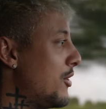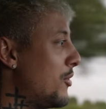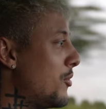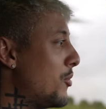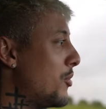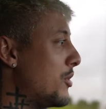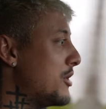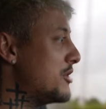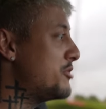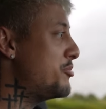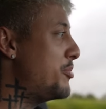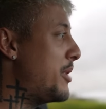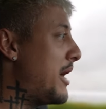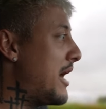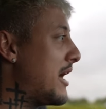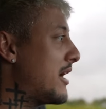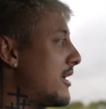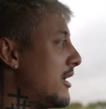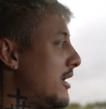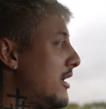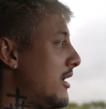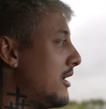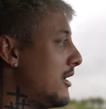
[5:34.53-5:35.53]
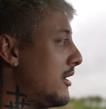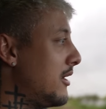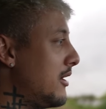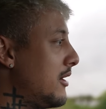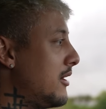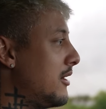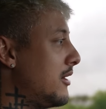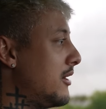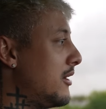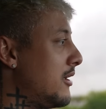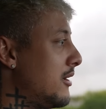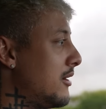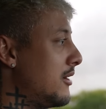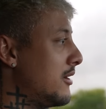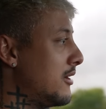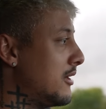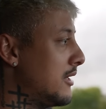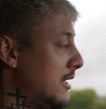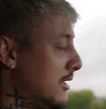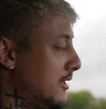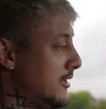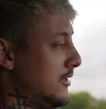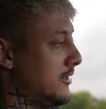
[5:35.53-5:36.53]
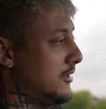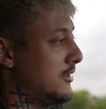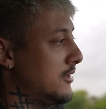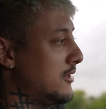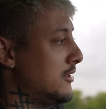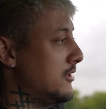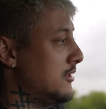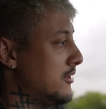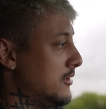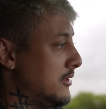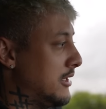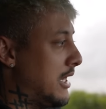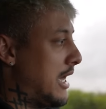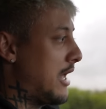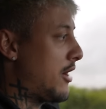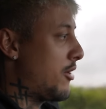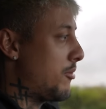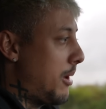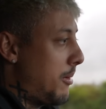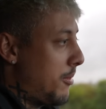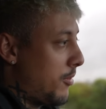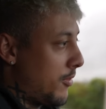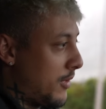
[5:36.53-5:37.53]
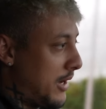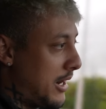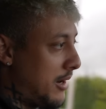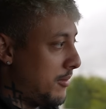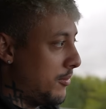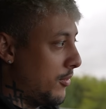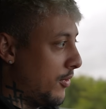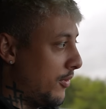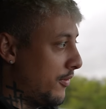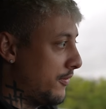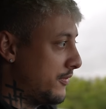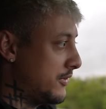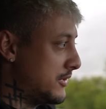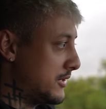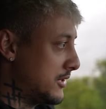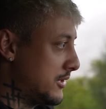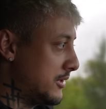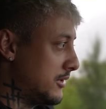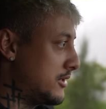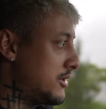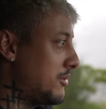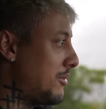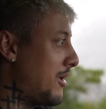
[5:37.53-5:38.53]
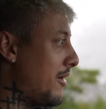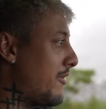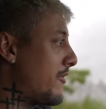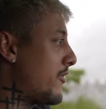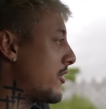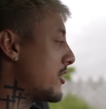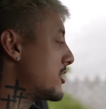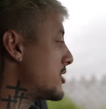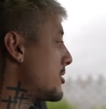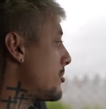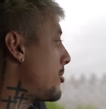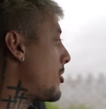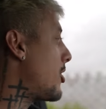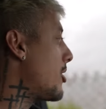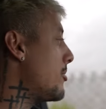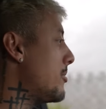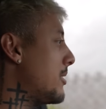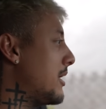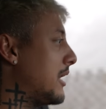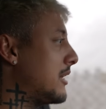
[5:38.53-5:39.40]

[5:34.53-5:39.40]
was back in, I don't remember when I moved to my first apartment.